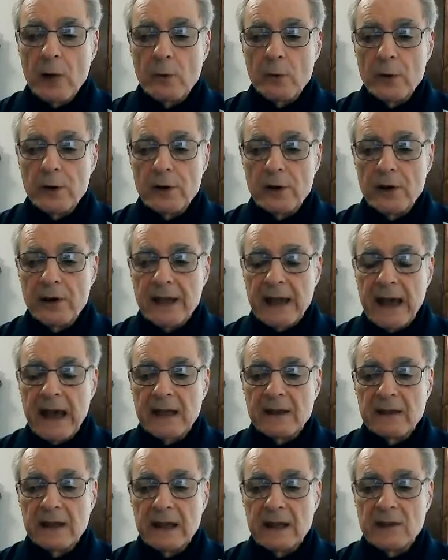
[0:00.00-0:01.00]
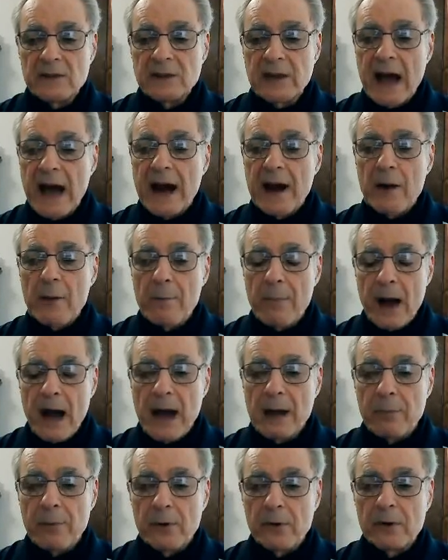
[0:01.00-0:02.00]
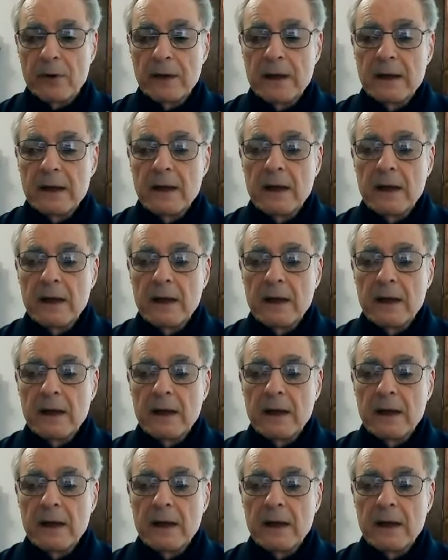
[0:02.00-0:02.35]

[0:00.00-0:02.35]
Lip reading: would look at the entire Bible